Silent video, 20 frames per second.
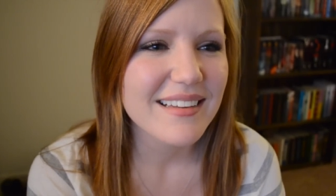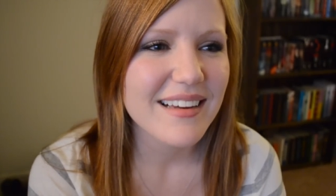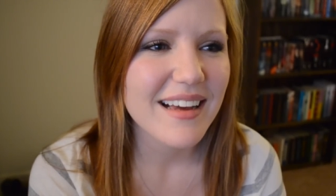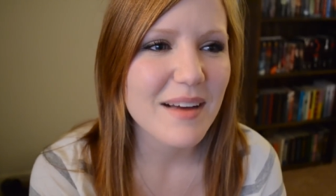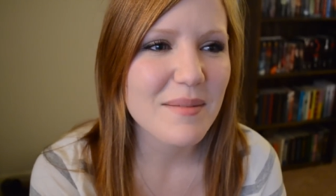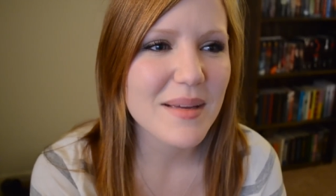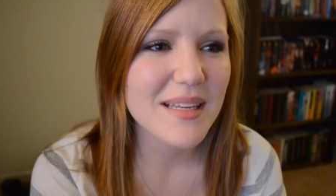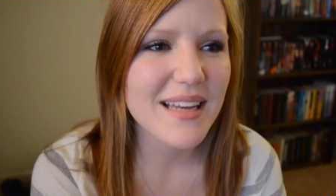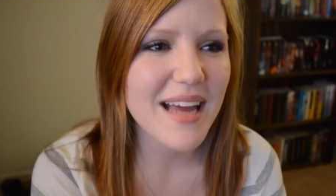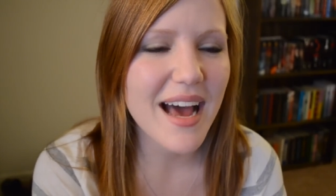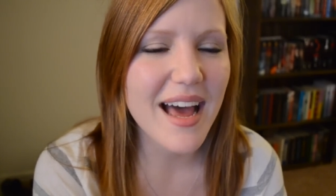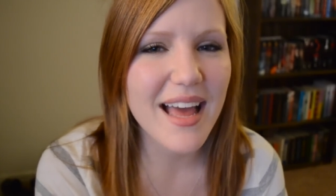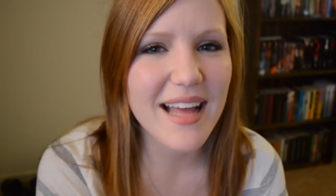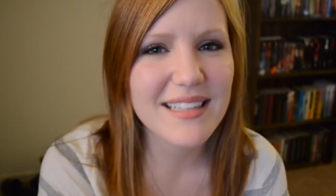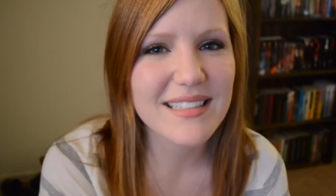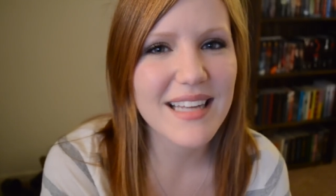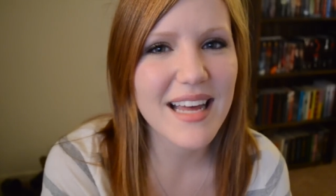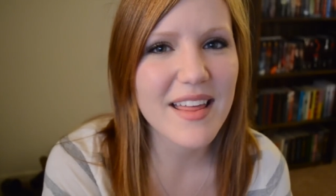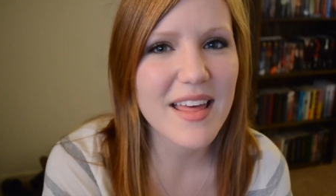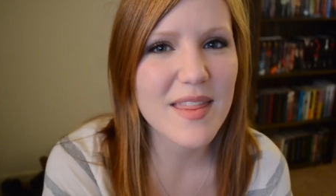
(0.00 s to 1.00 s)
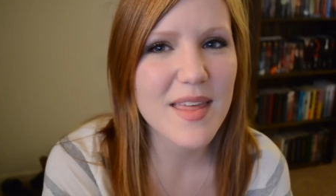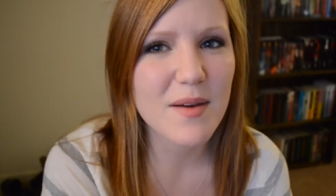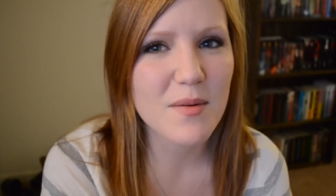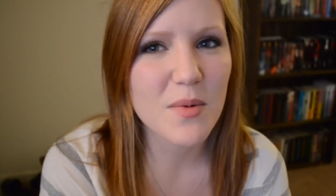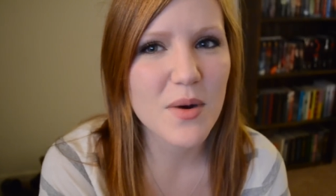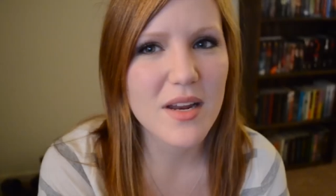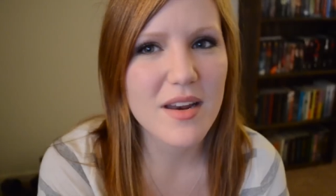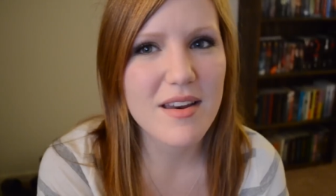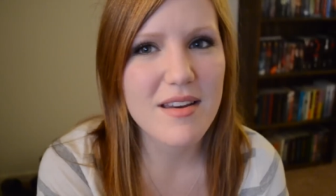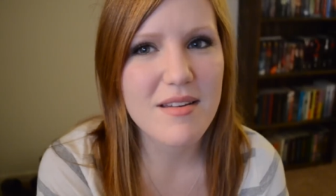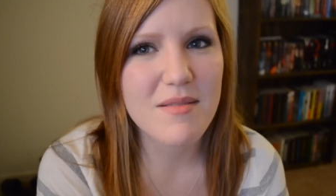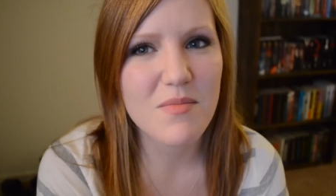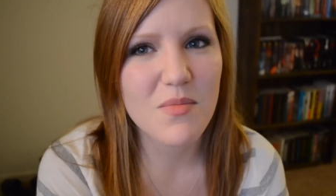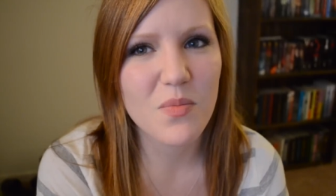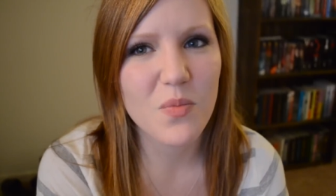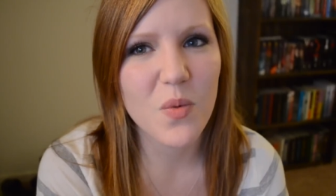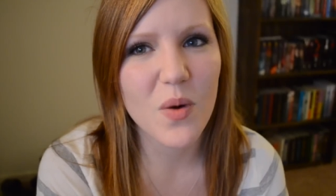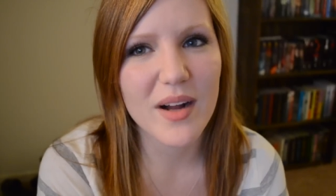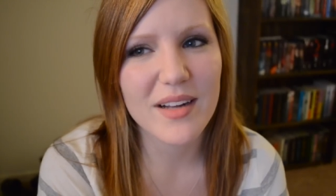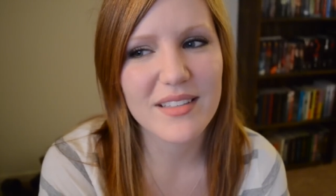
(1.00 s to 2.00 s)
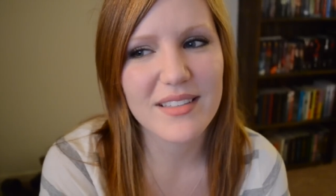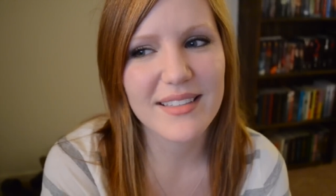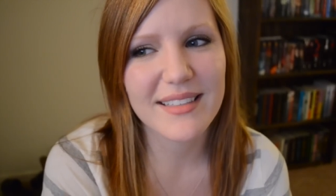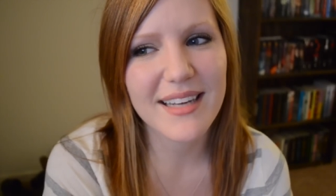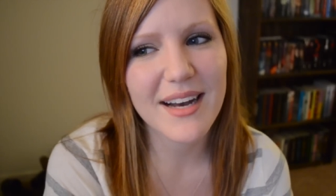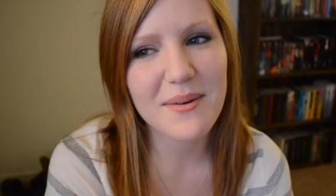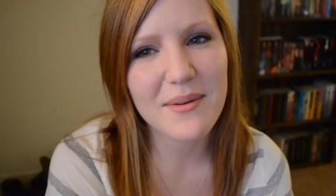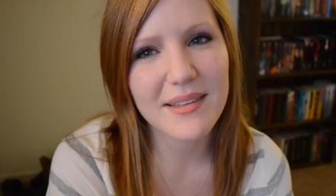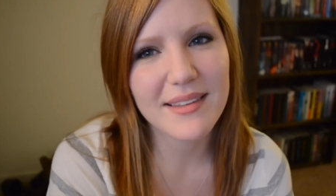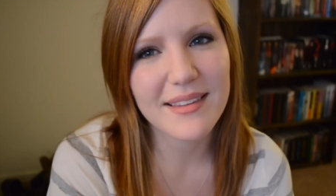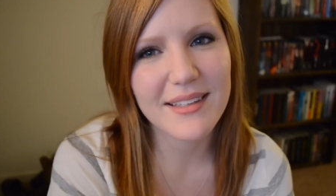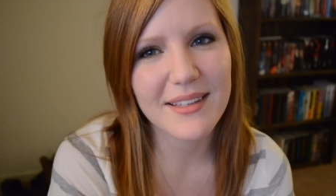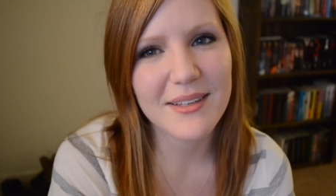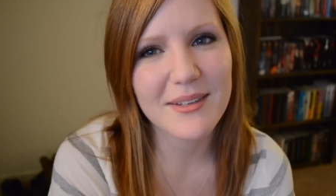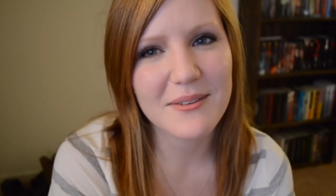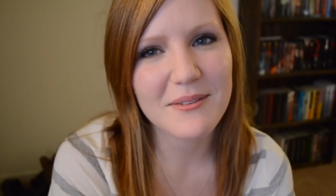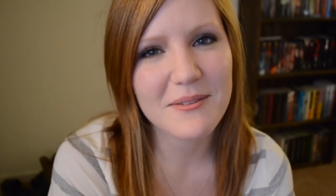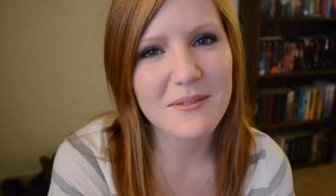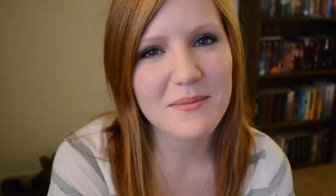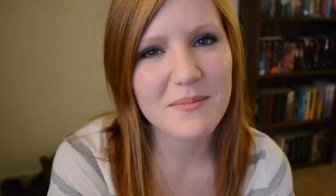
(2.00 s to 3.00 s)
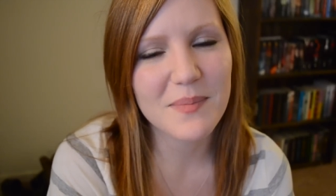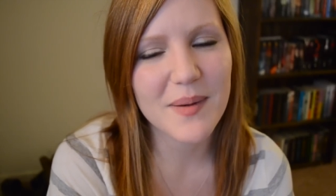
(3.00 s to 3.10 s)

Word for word: I mean, it's not that they wouldn't want to go with you,